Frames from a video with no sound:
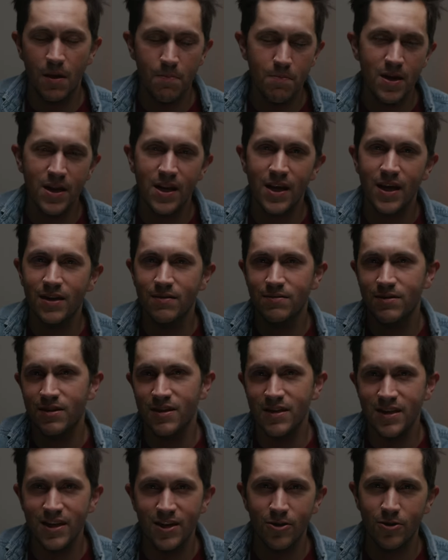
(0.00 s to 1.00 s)
immediate to
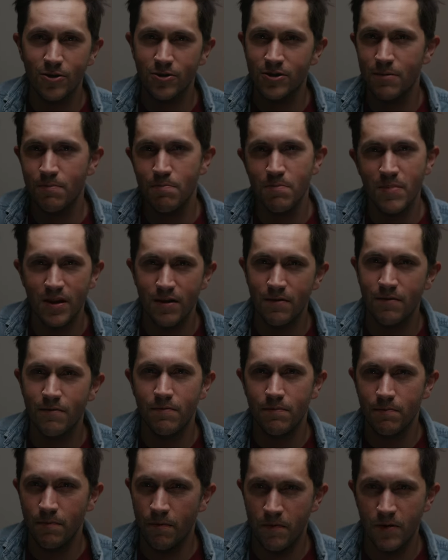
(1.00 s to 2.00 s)
near to mid
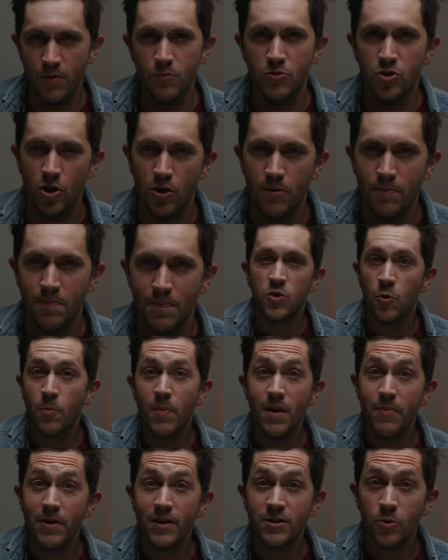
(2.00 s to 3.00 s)
future. So
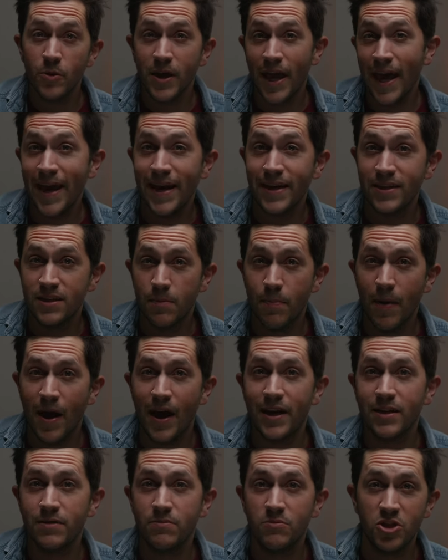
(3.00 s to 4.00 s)
maybe it's okay to
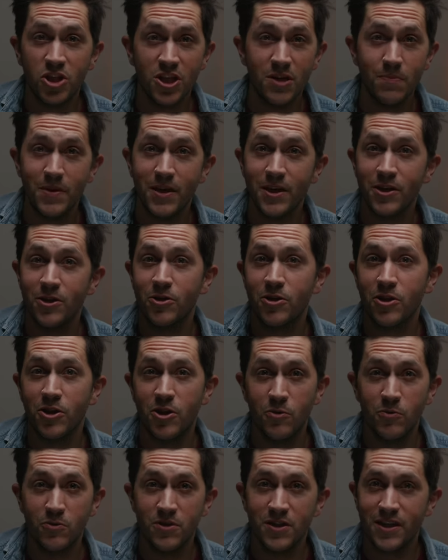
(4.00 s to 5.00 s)
buy cheap gear,
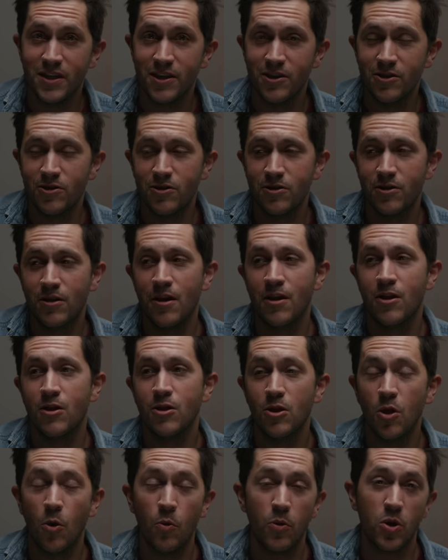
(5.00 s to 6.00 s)
used gear,
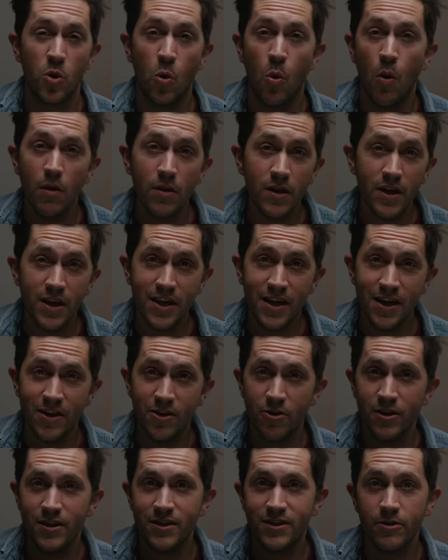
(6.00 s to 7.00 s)
lower quality
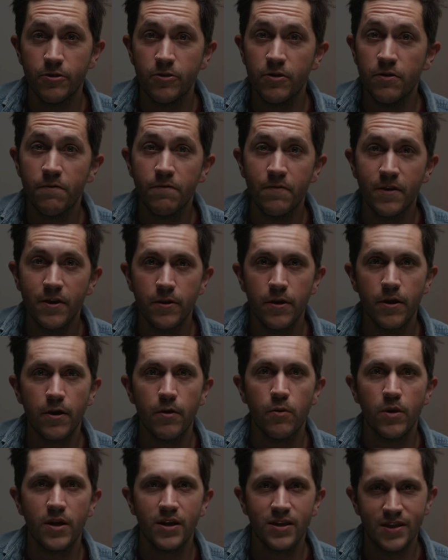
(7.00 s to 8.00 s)
gear until you figured
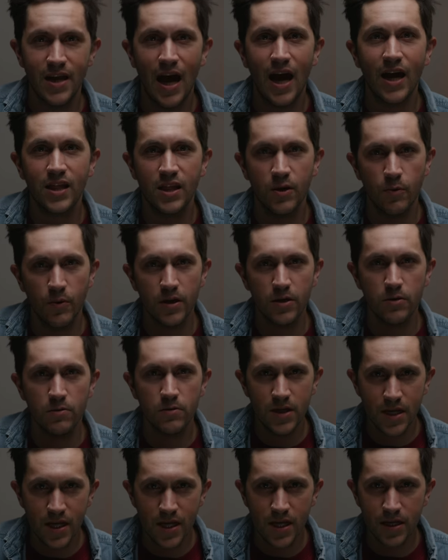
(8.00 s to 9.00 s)
out exactly what you
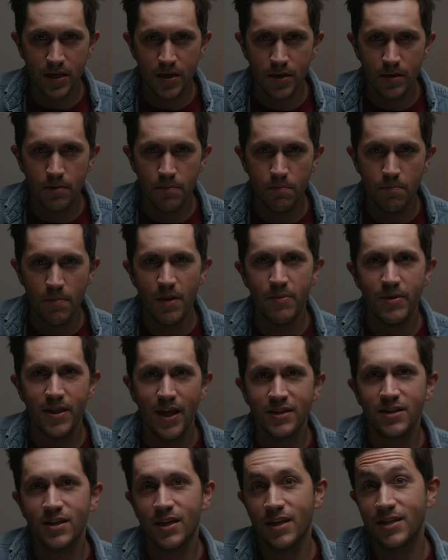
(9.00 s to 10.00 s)
need. Maybe
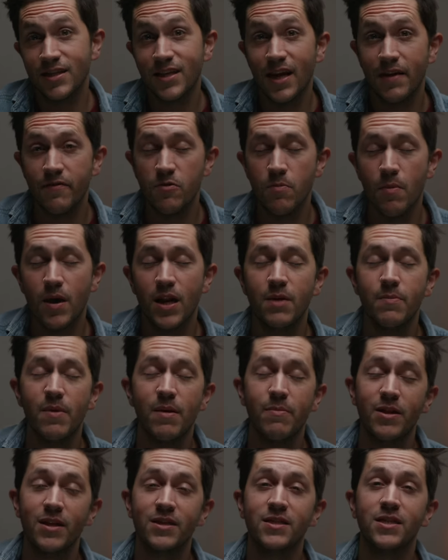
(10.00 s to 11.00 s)
that's going to save you money.
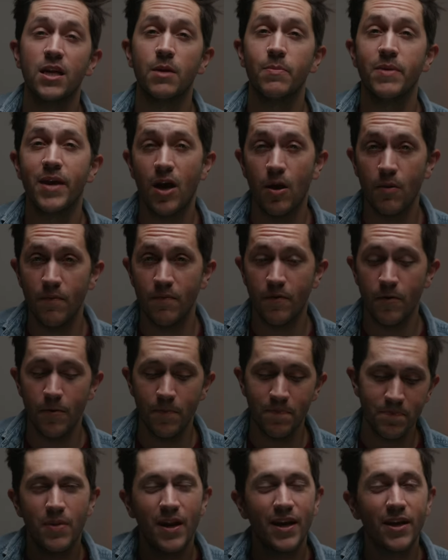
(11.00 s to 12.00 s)
Maybe that's going to be helpful.
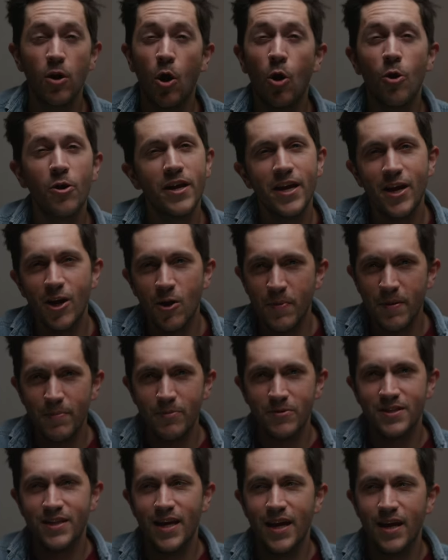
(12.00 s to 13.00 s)
But I can already hear
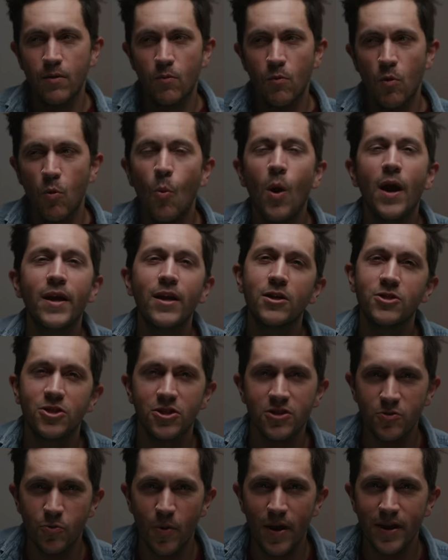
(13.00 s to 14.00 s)
people saying, well, why not
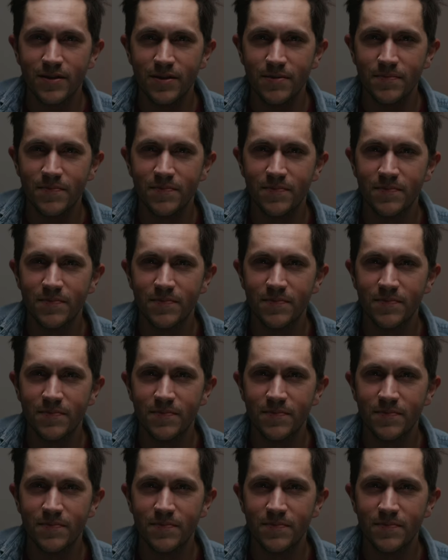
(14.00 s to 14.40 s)
just rent?